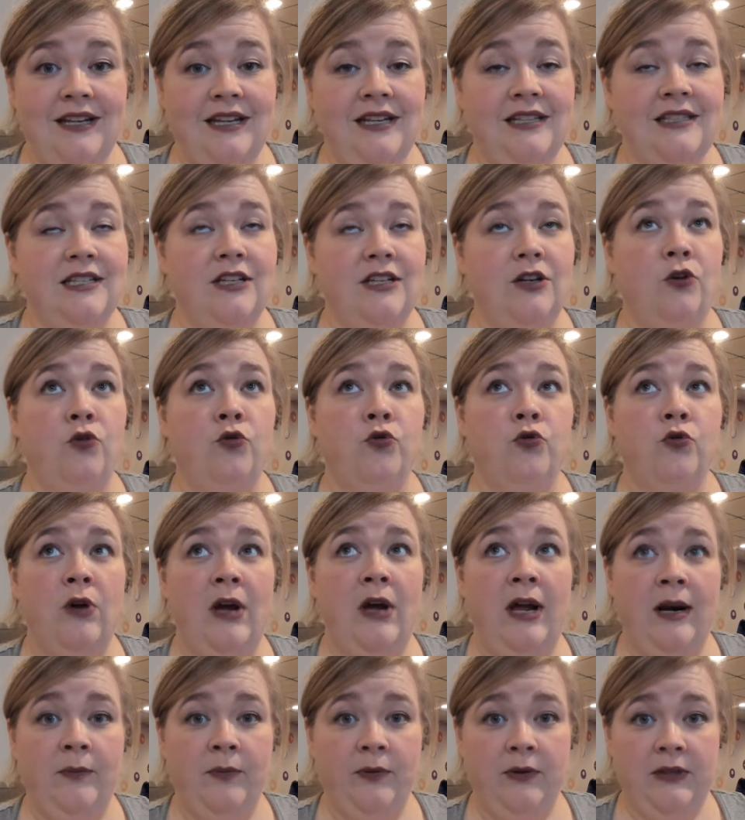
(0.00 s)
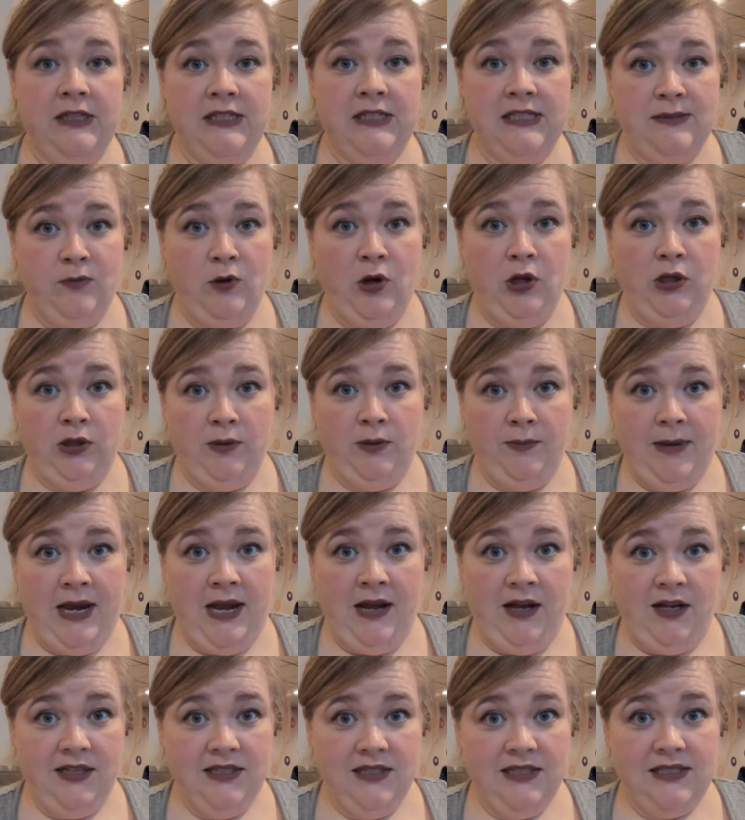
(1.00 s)
it's incredibly small
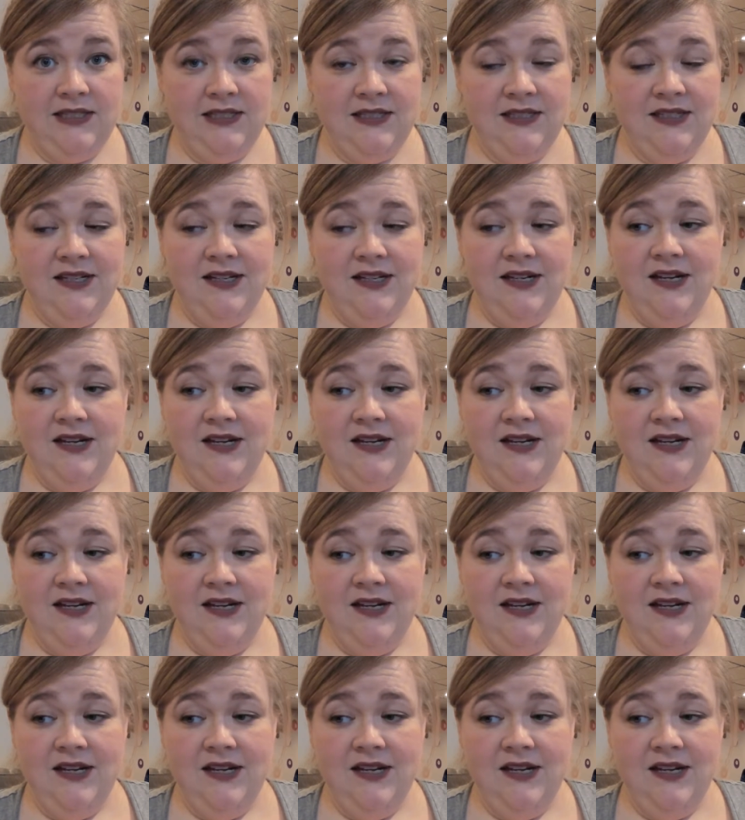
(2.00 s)
amounts,